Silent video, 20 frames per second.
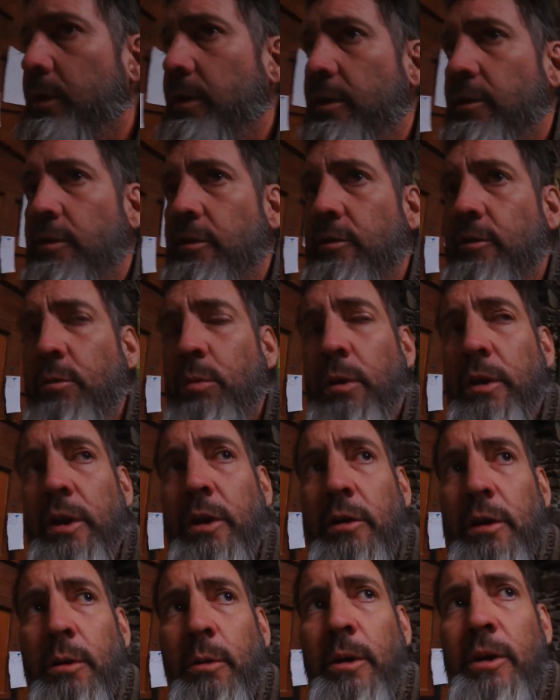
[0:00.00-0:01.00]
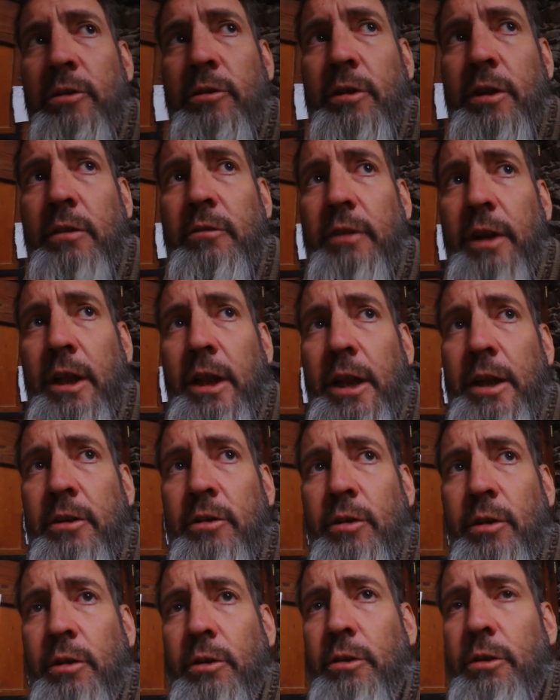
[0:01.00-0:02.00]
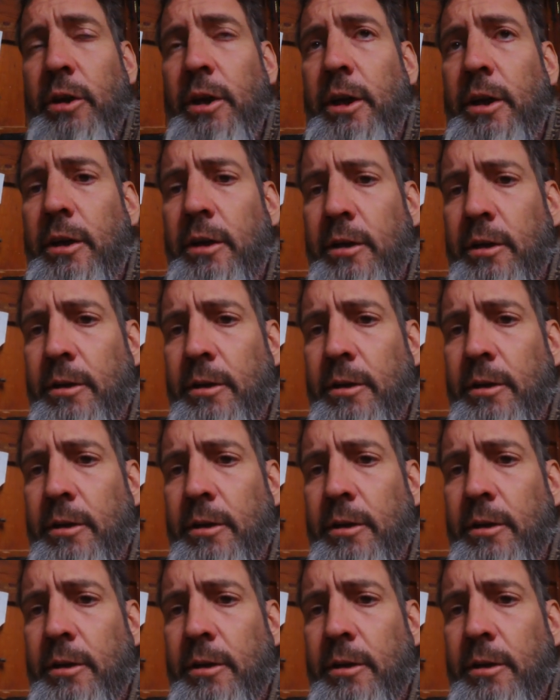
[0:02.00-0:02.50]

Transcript: because it's one of the only ways to get ventilation through here.